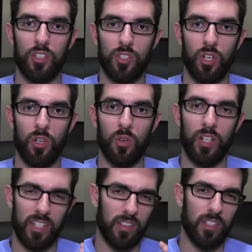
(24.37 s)

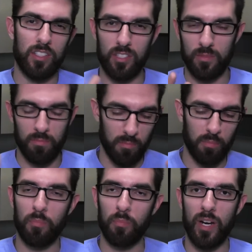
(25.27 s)
So let's
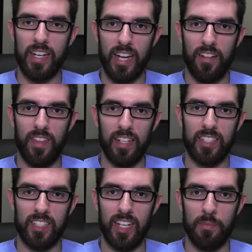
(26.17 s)
break down
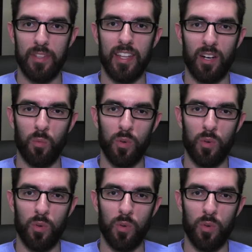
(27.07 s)
that statement there,